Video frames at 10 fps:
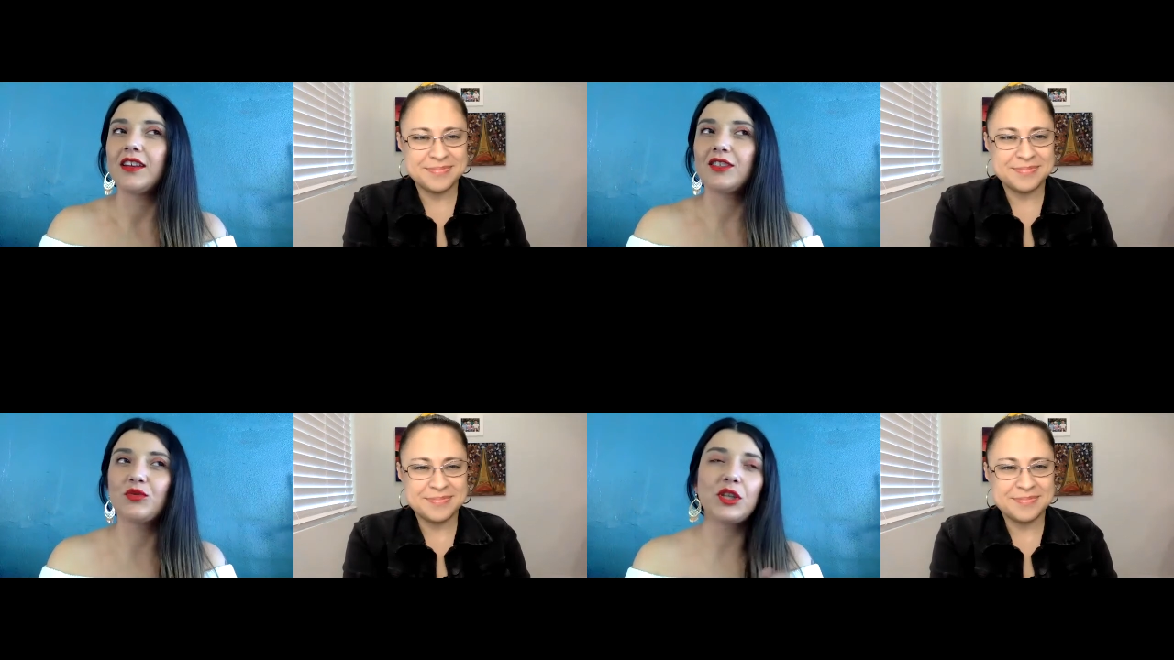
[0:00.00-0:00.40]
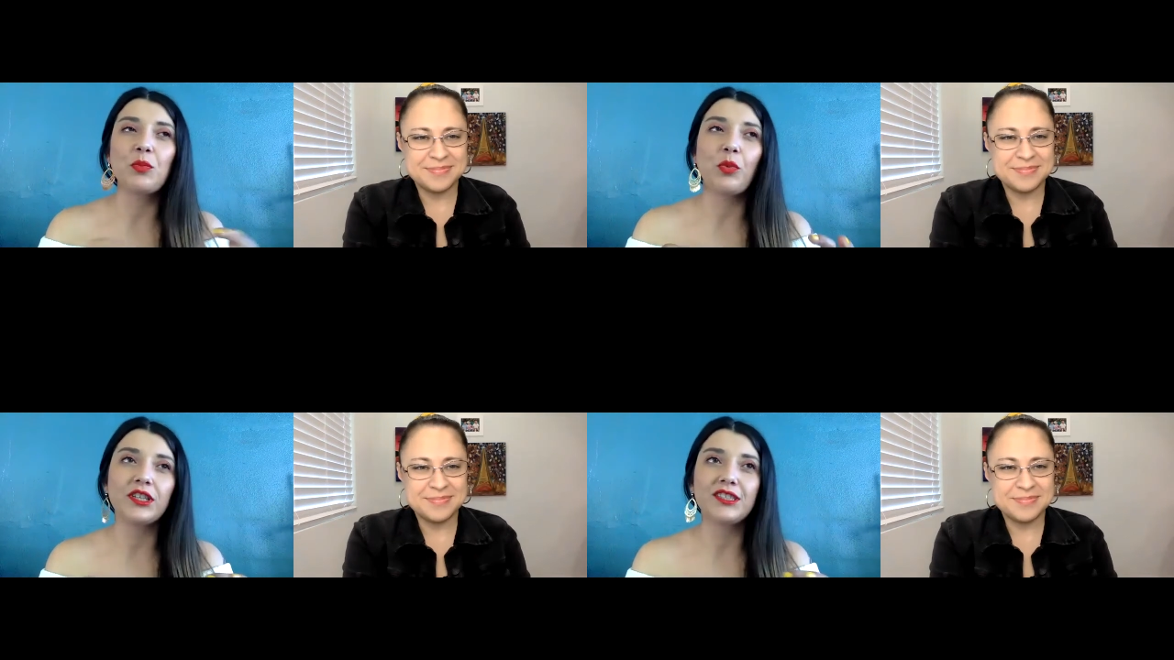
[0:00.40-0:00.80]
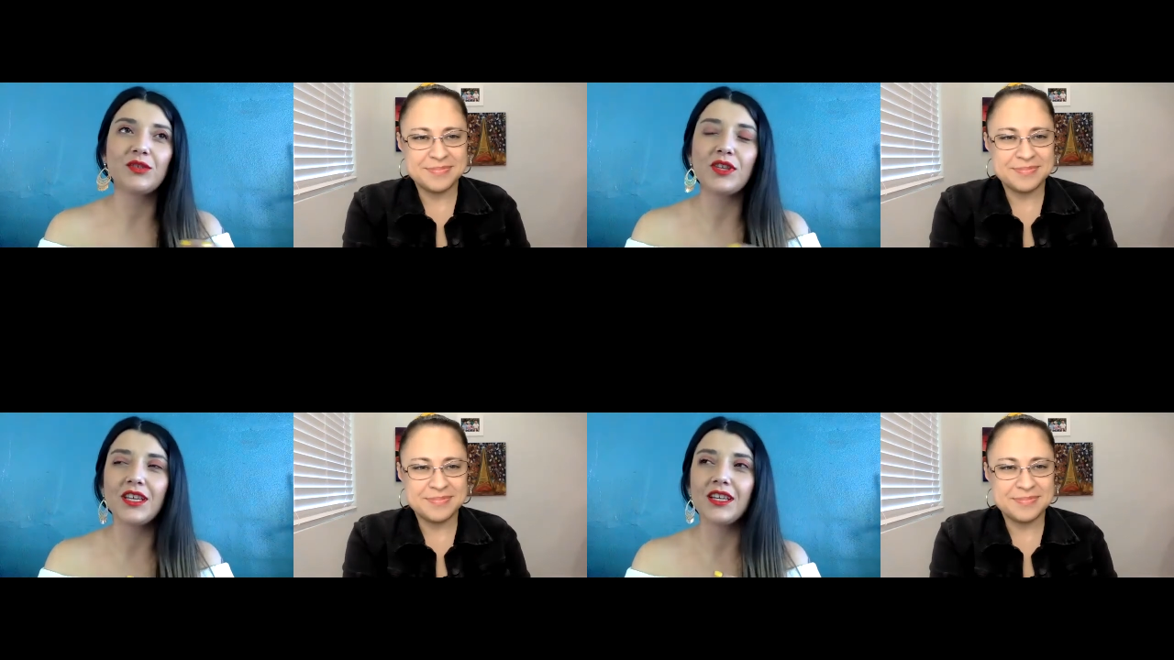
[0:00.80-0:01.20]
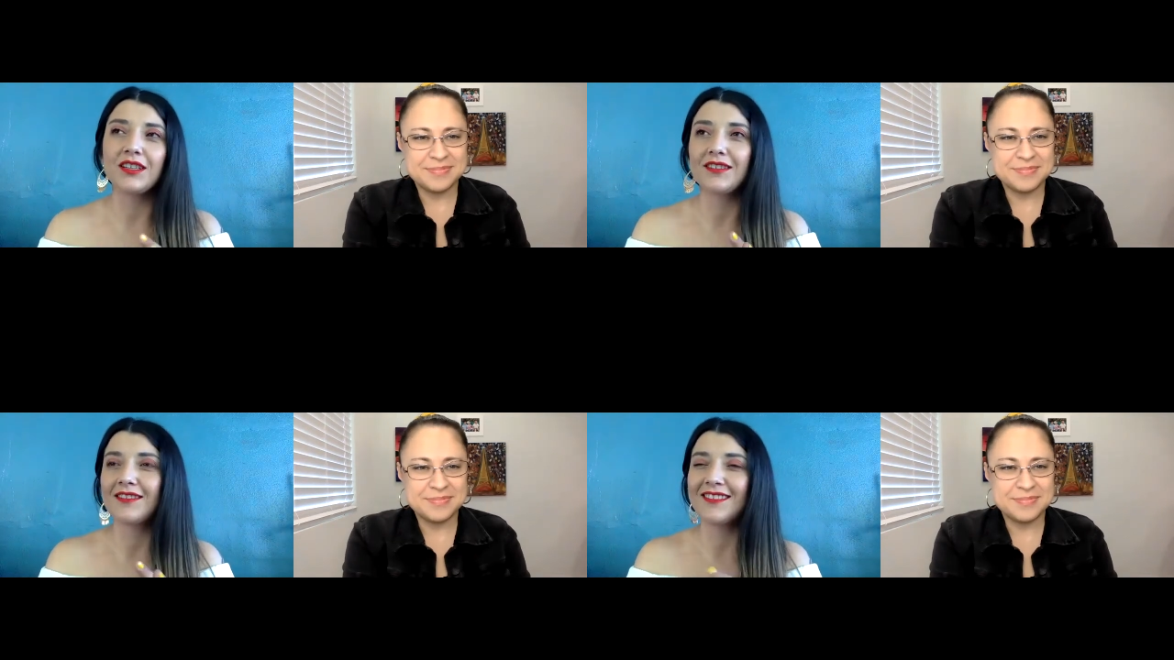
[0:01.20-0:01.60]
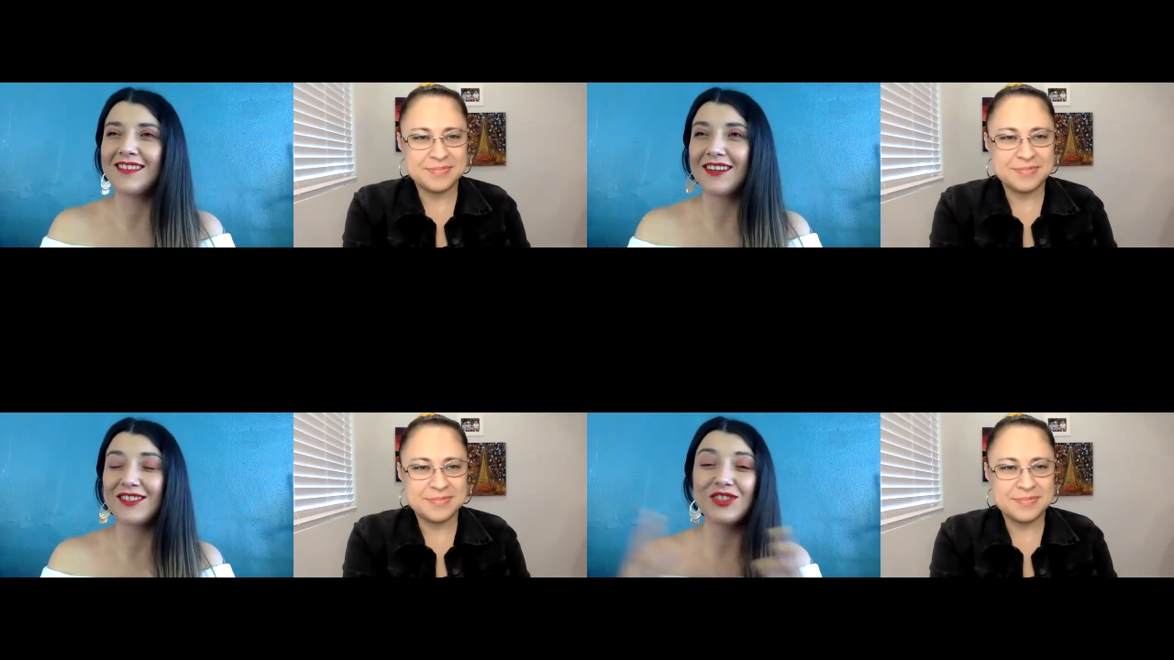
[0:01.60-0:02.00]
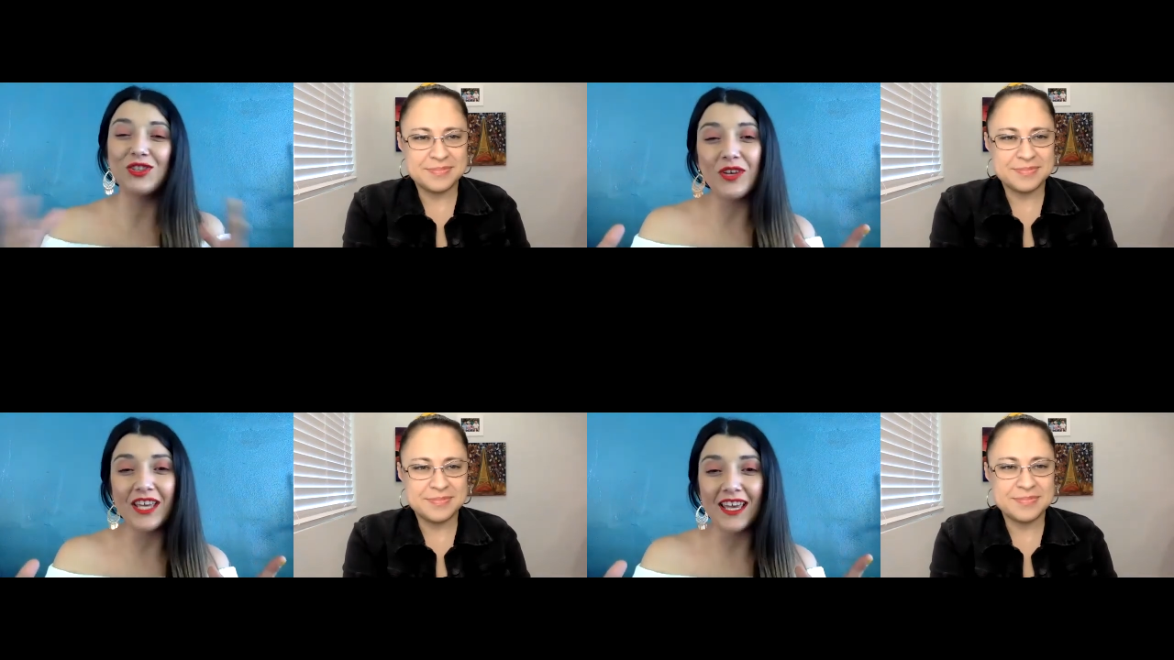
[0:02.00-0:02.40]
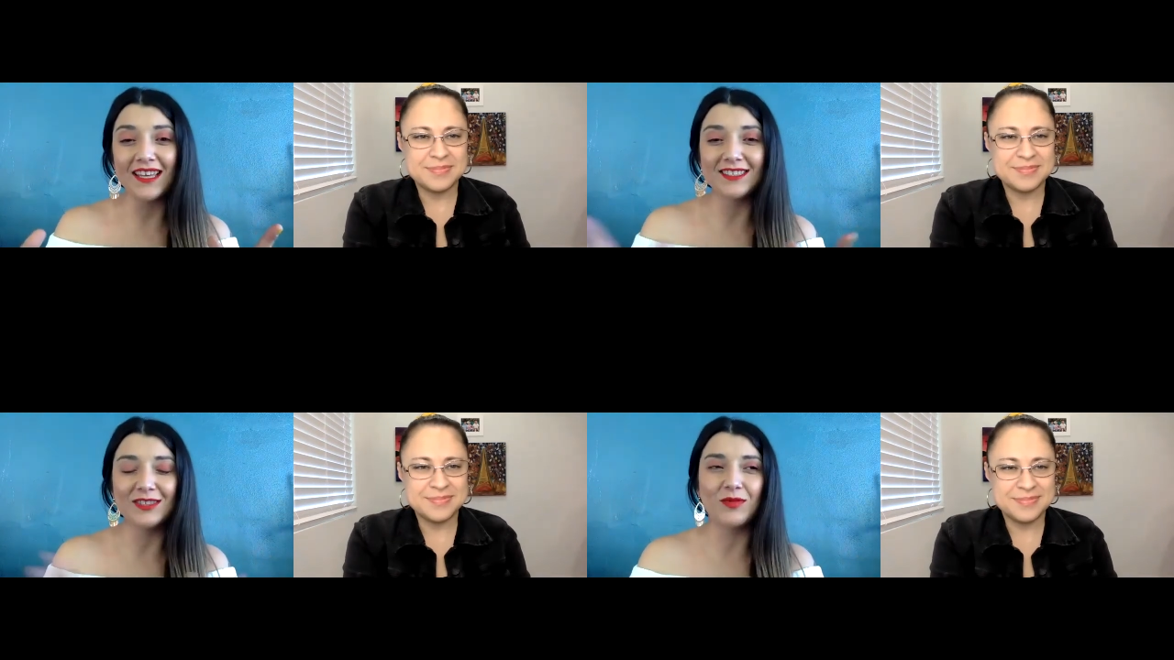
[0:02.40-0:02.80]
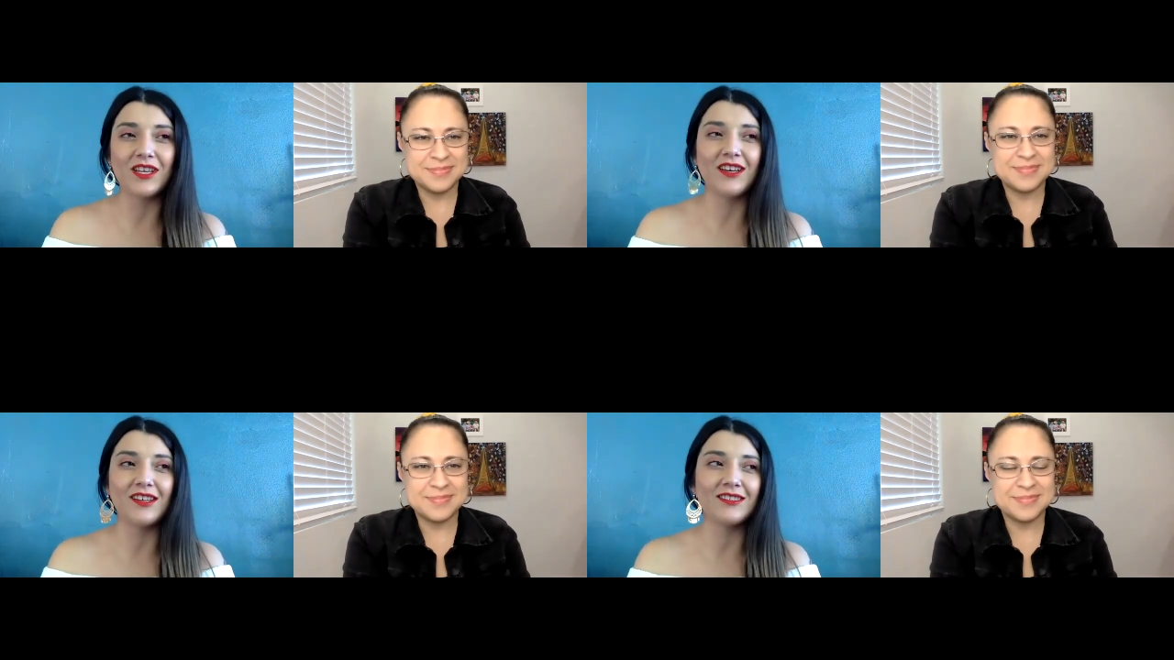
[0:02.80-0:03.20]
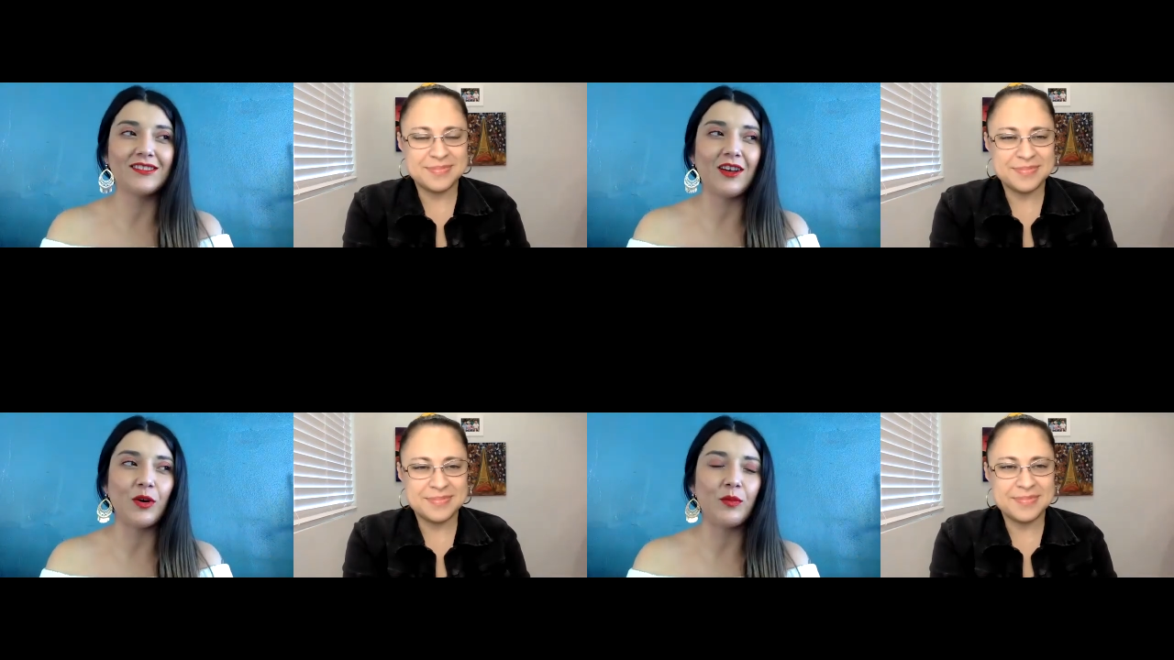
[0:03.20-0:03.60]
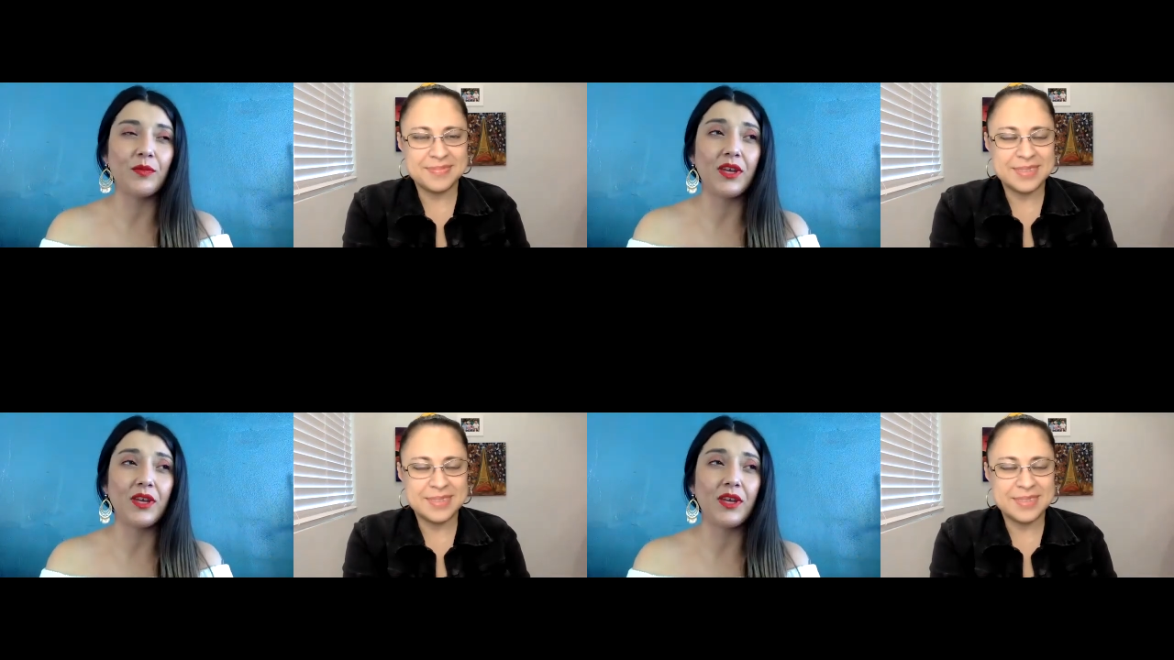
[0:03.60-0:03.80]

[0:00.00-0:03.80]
Speaker 1: it's really important to me that they're showcased because um,